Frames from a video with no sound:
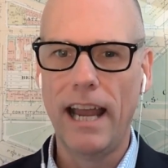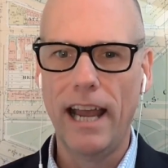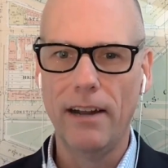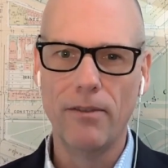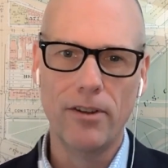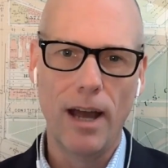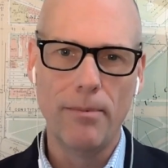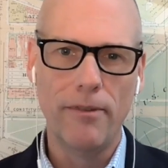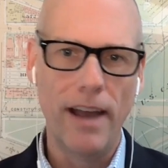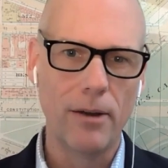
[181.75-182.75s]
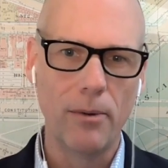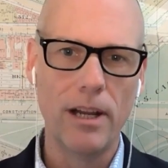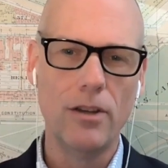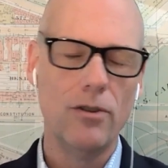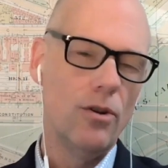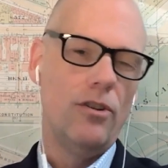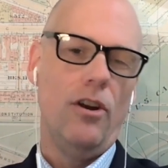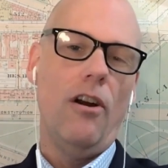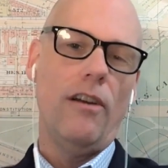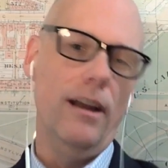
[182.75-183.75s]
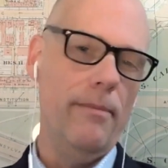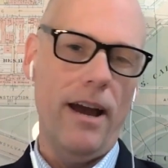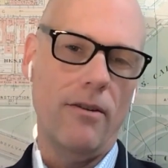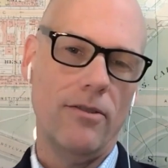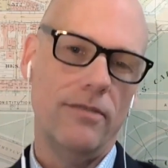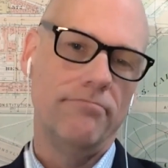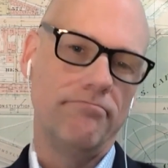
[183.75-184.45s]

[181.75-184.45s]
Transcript: and the type of equity you're talking about?